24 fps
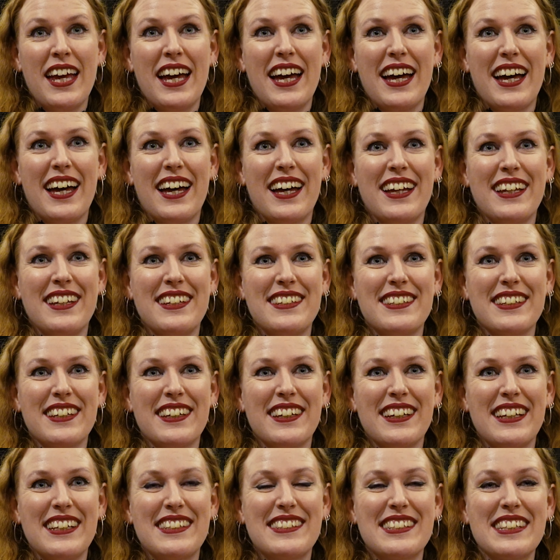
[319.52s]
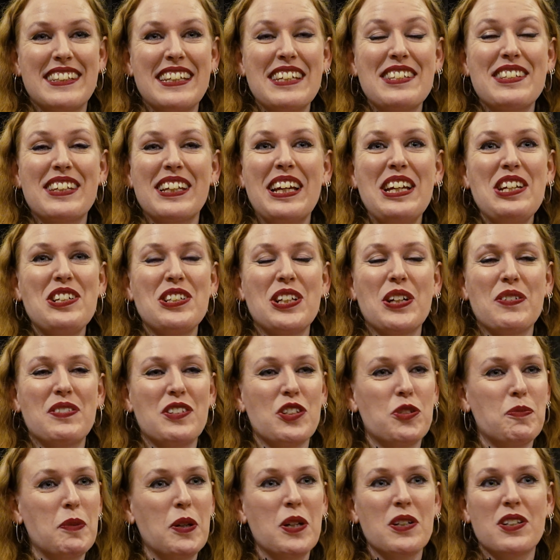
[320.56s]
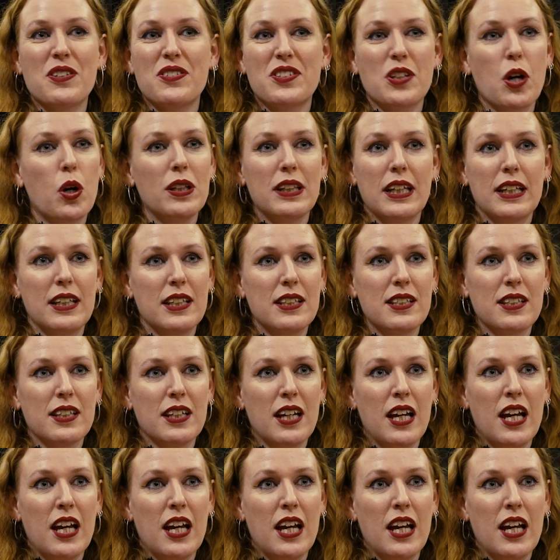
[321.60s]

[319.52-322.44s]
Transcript: and uh, it's the distillation of the spirit of Scotland.